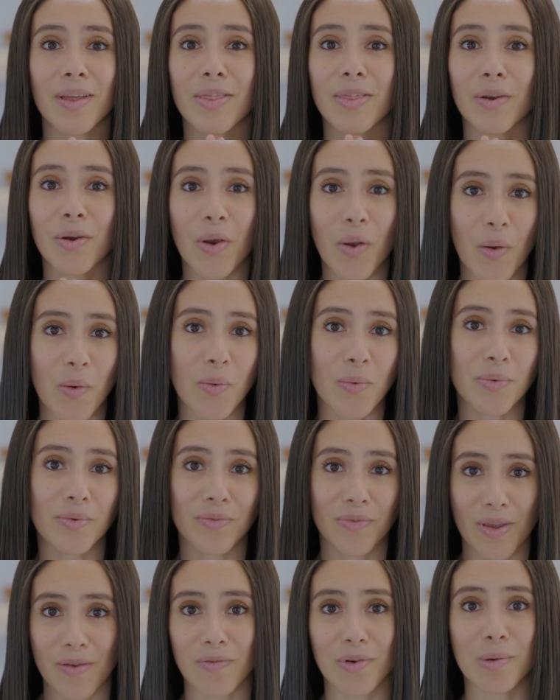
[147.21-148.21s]
their own
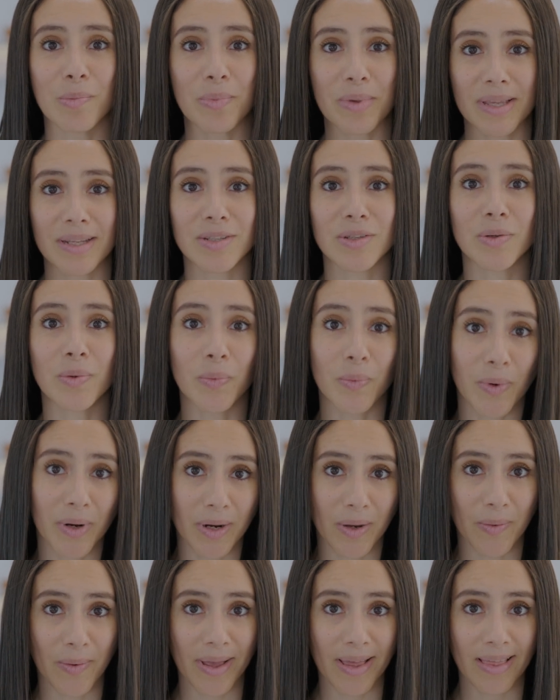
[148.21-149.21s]
favorite bean to
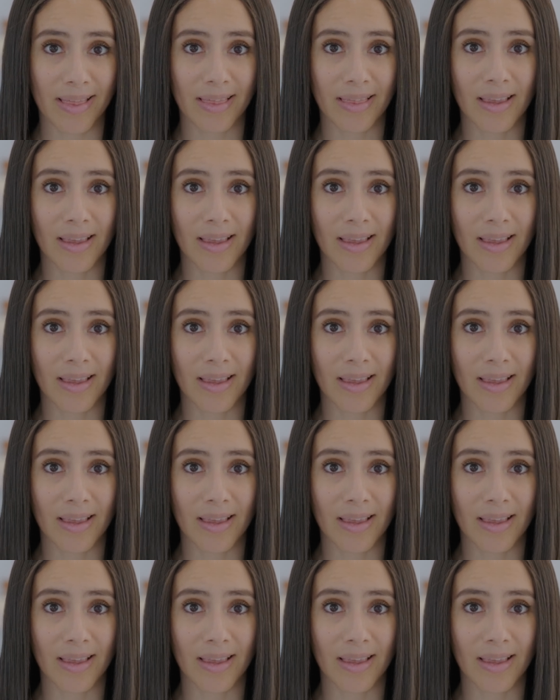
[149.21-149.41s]
work with.